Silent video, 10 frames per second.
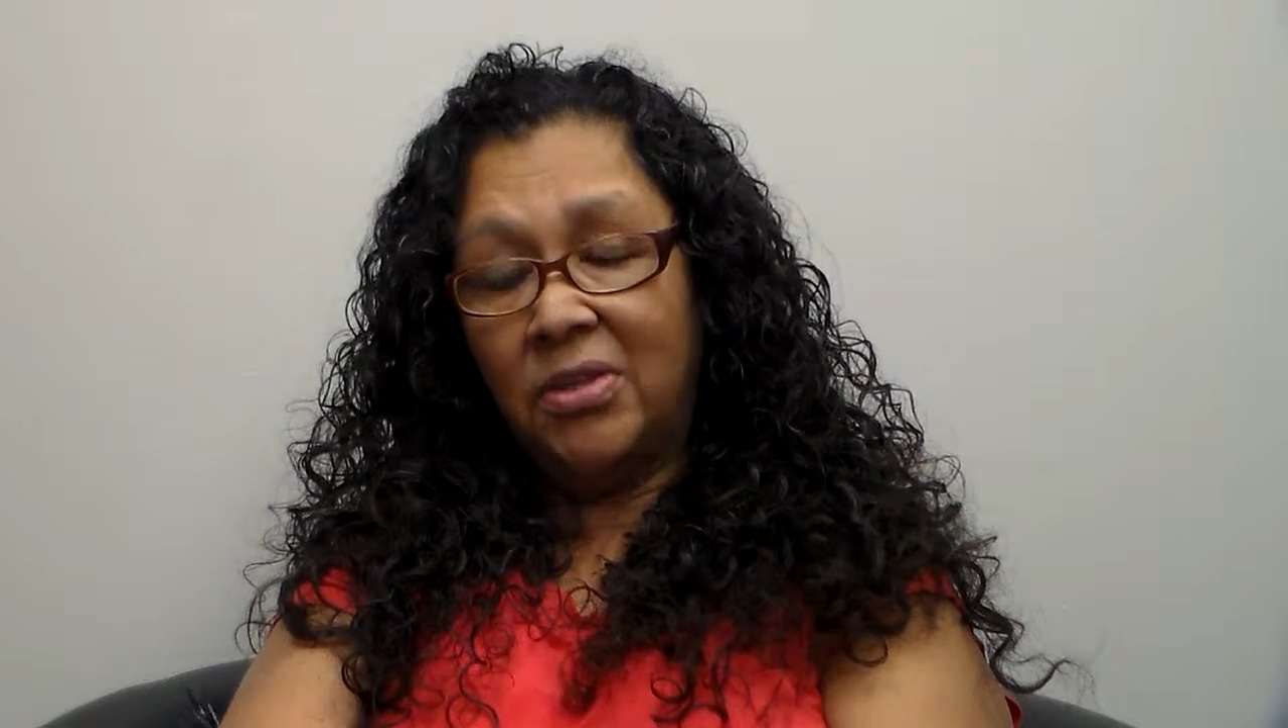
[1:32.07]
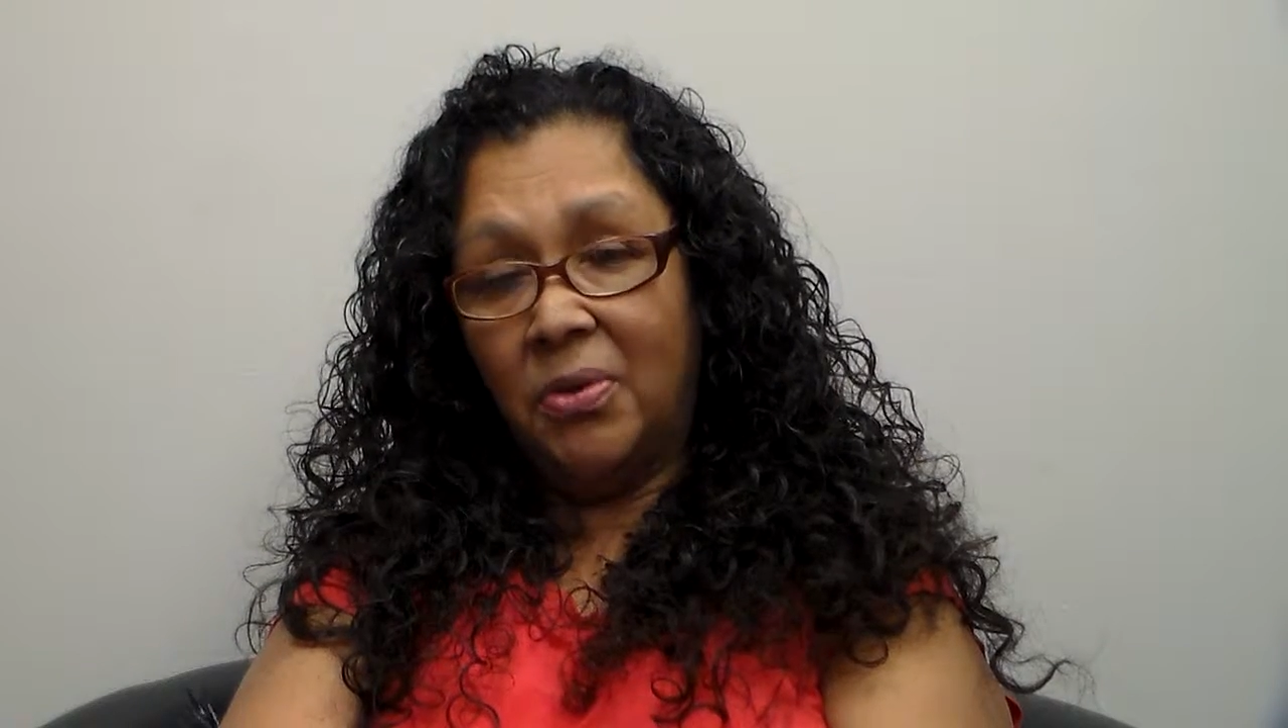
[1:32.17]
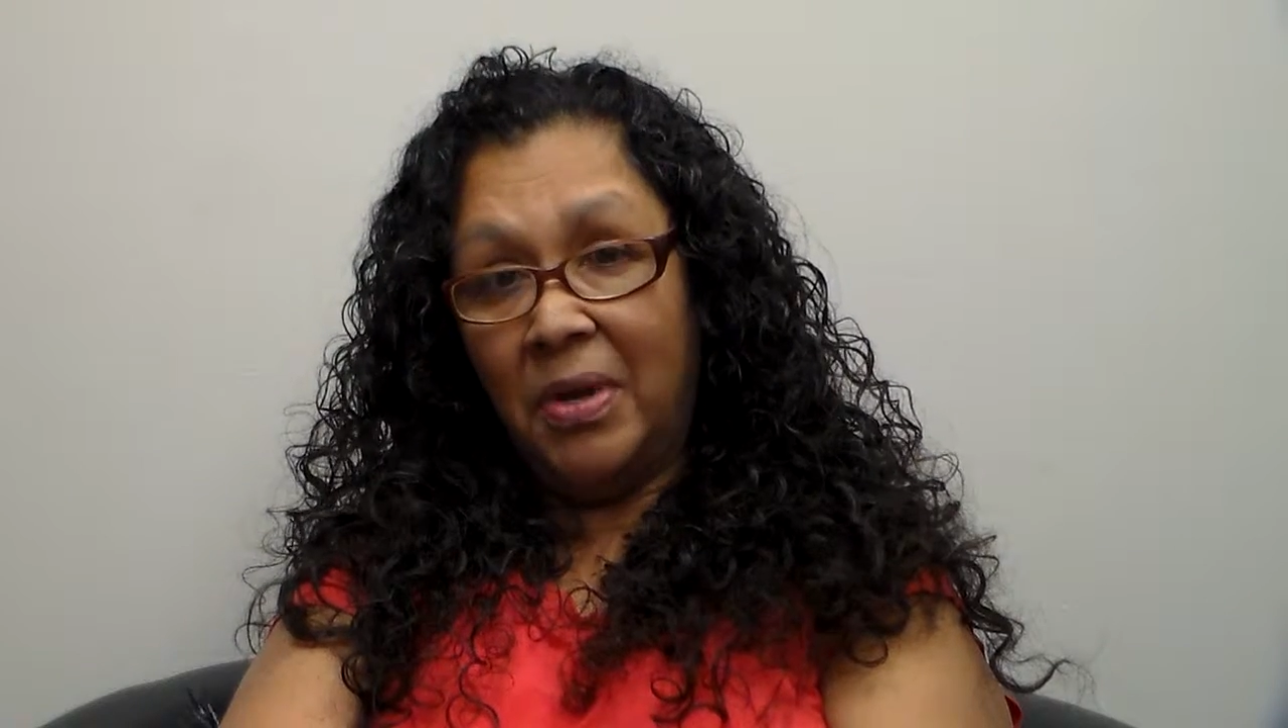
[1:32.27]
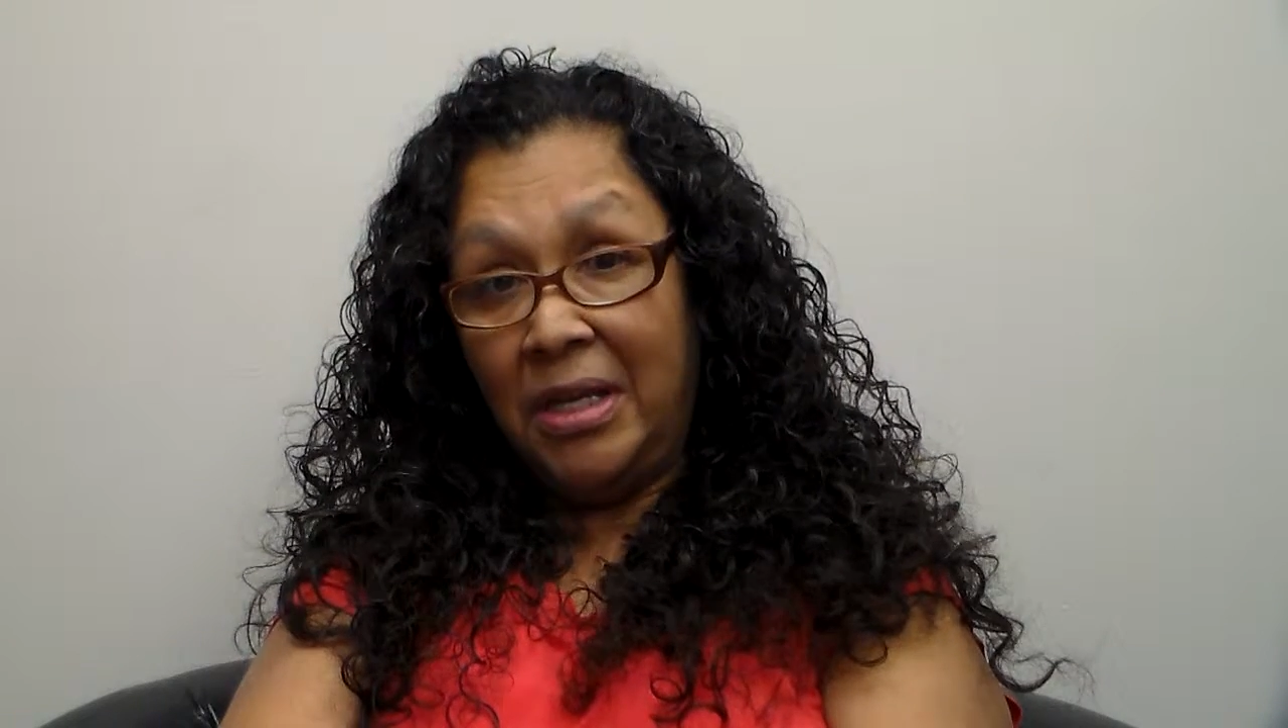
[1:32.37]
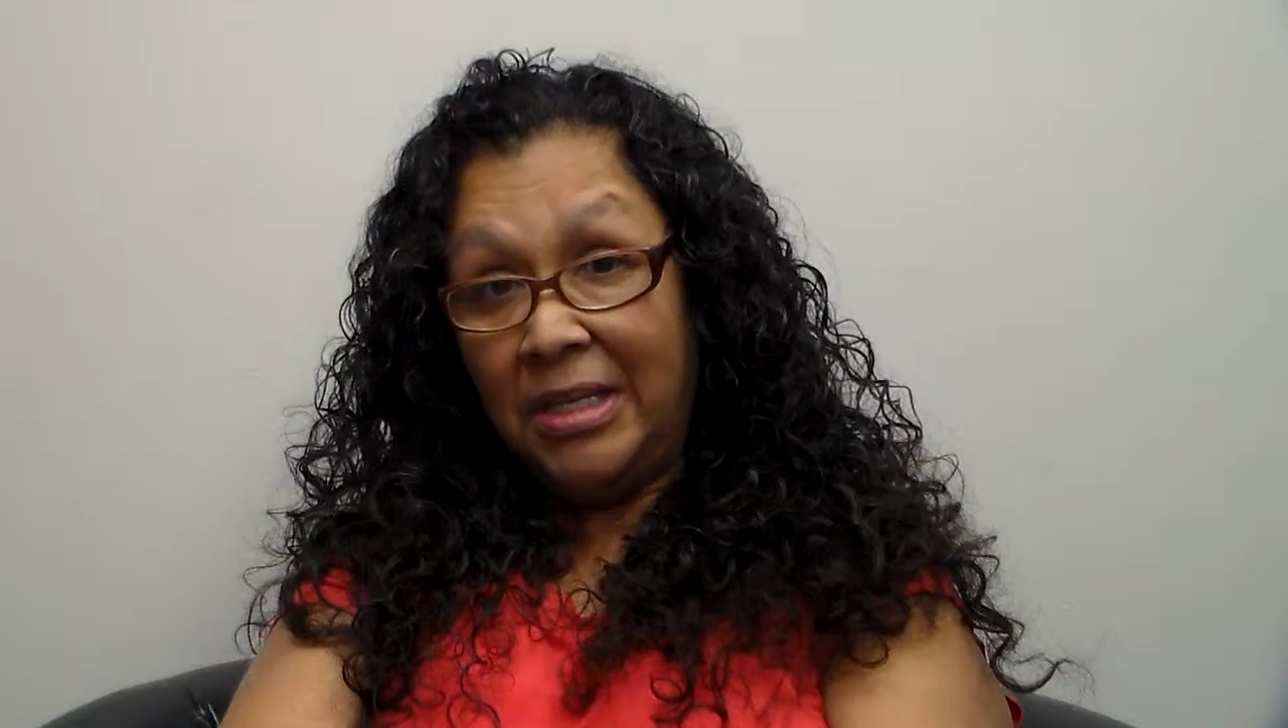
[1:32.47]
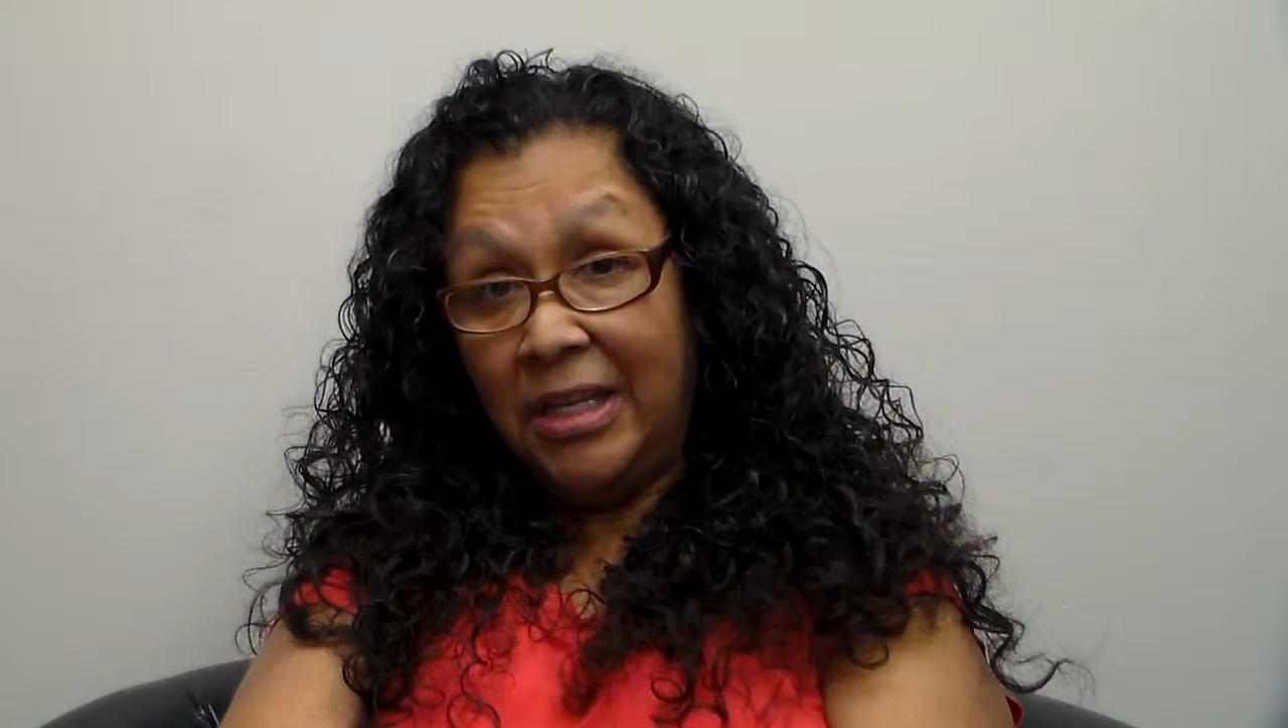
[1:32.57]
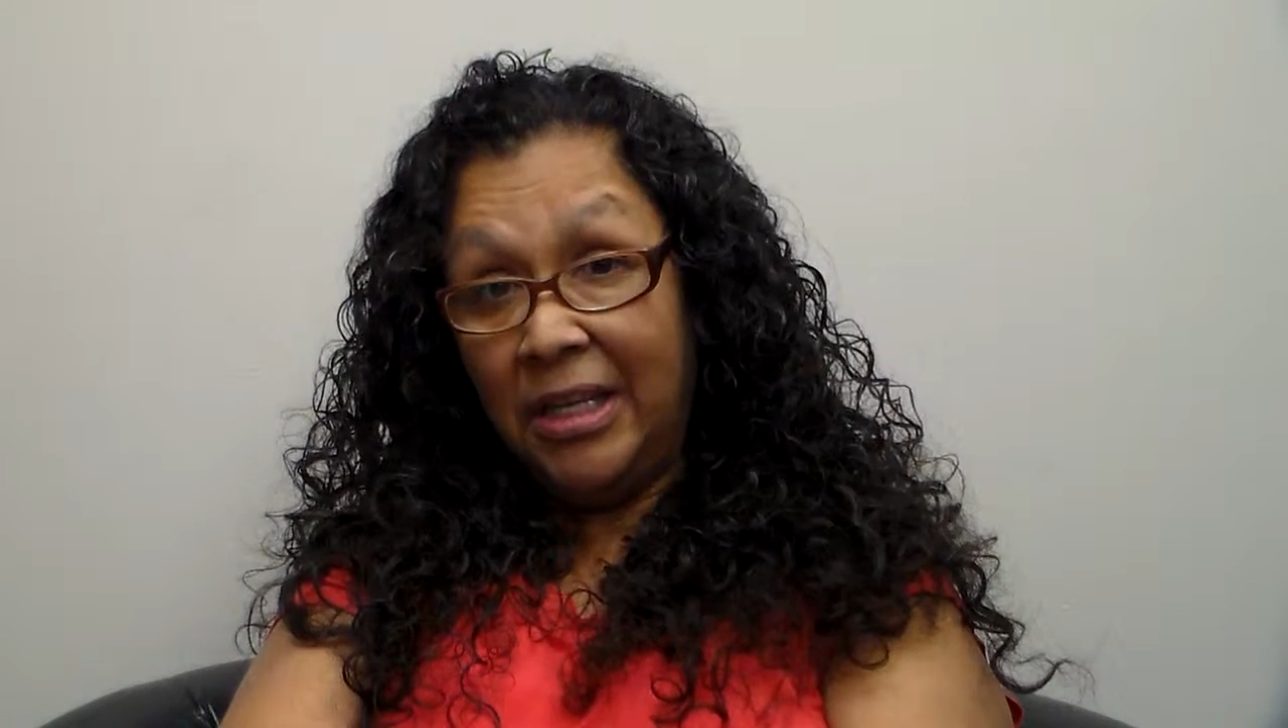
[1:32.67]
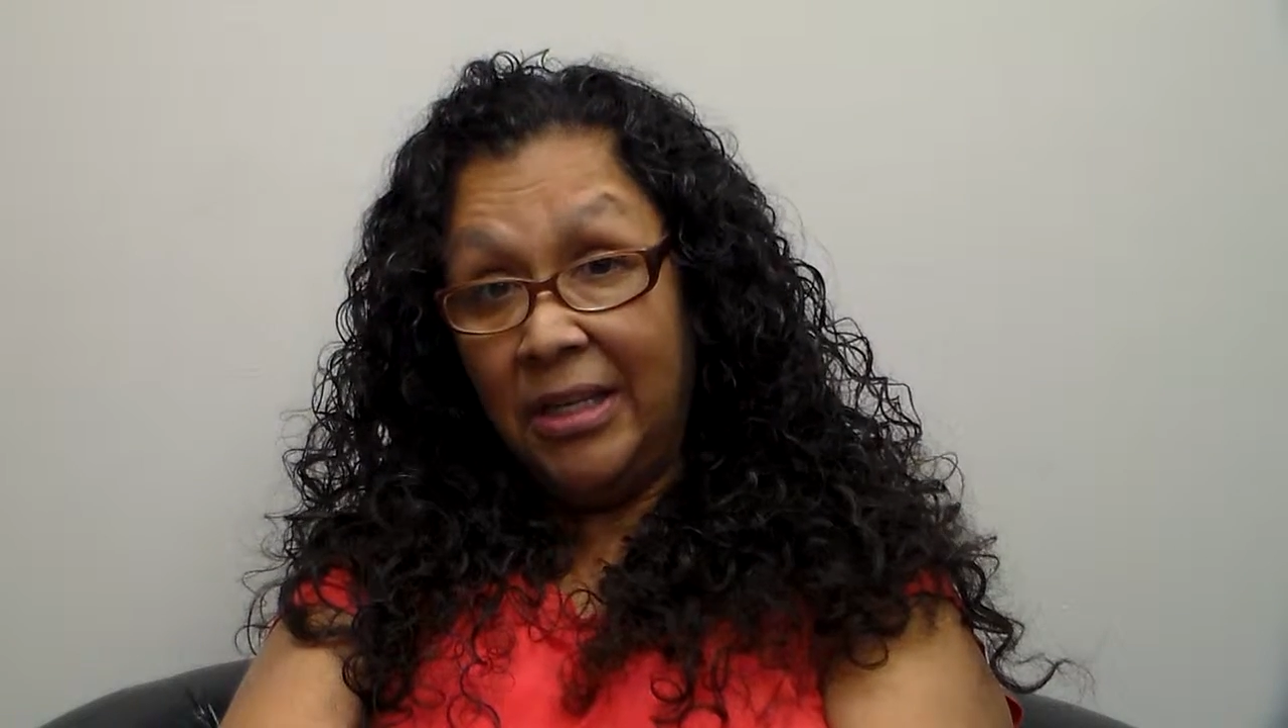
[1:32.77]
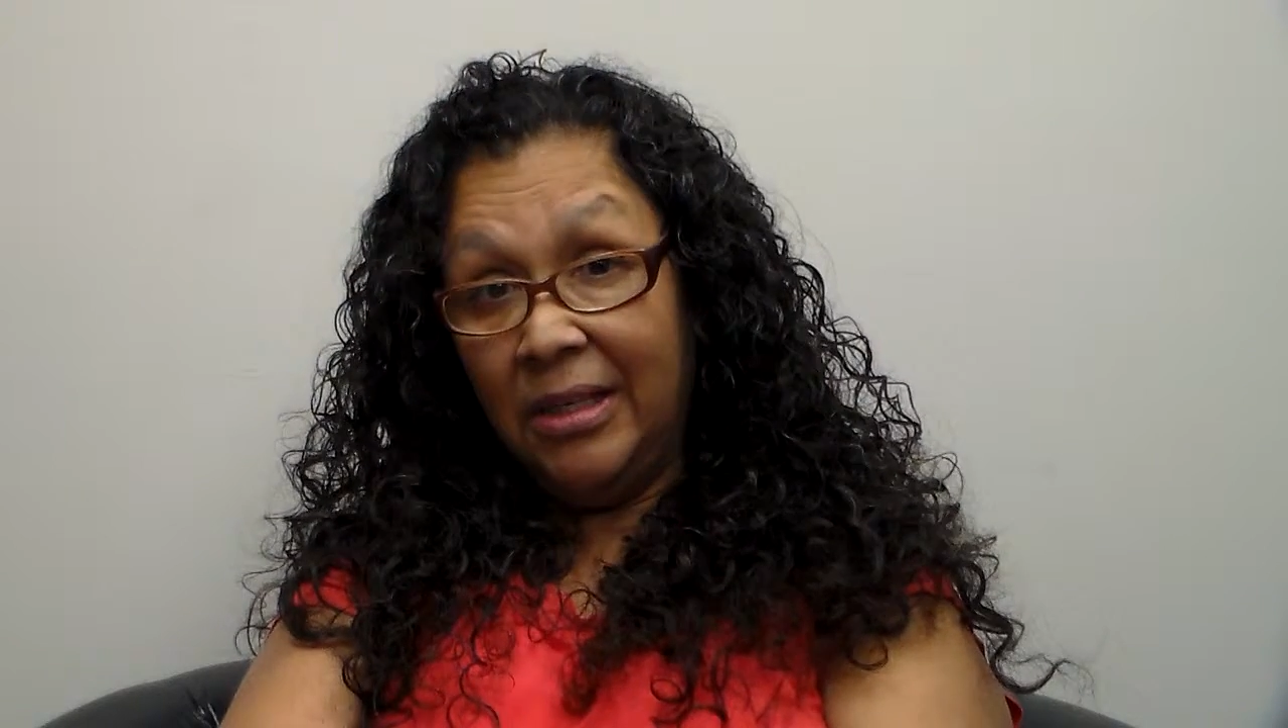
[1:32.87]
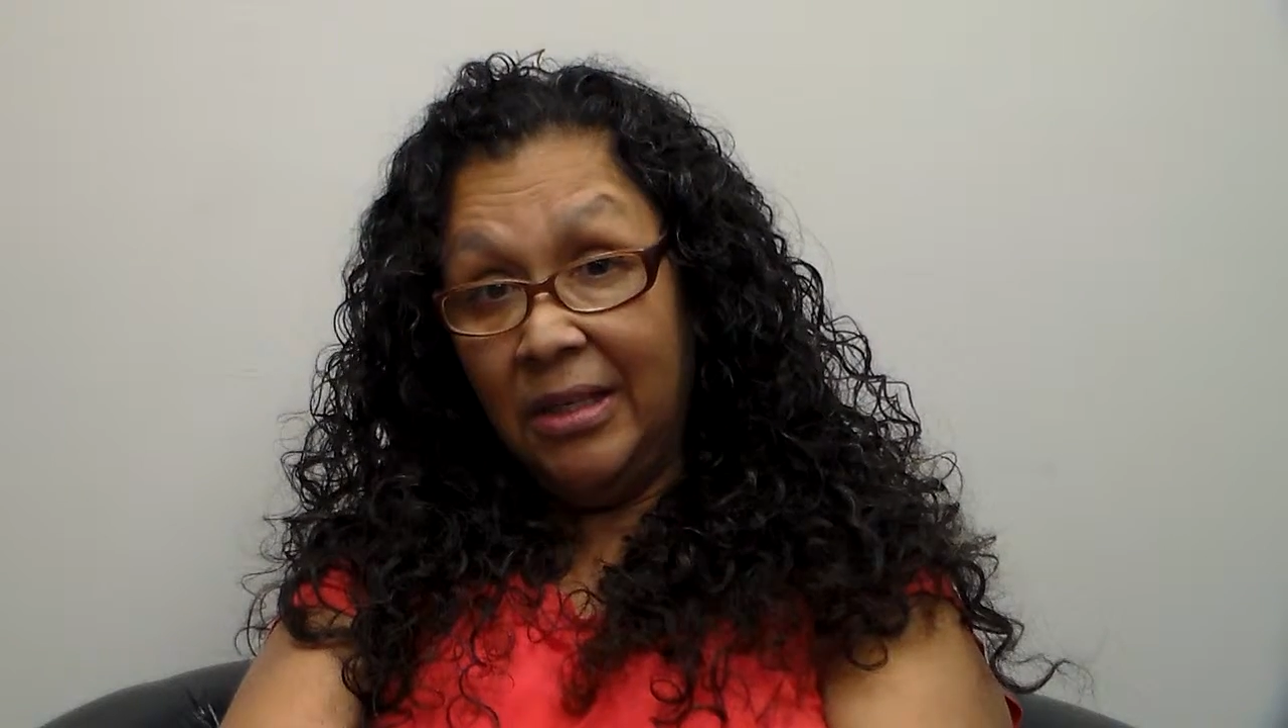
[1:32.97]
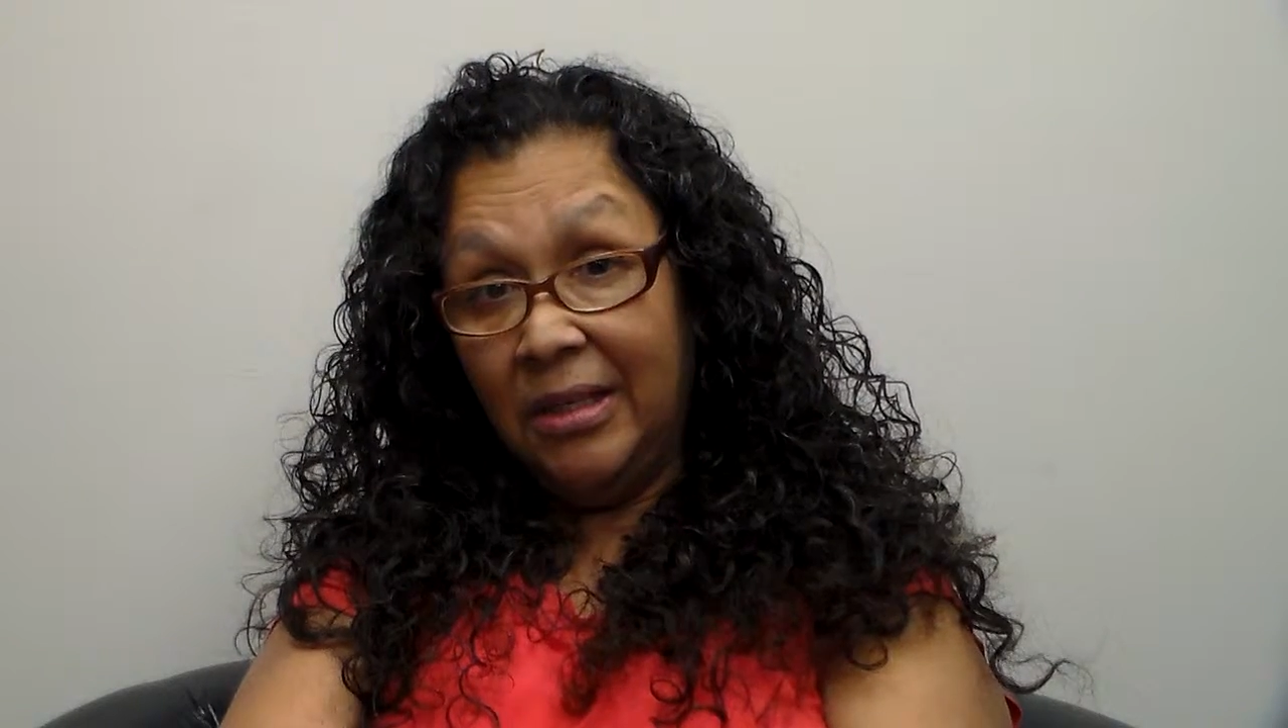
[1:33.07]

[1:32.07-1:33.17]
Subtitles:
So I did.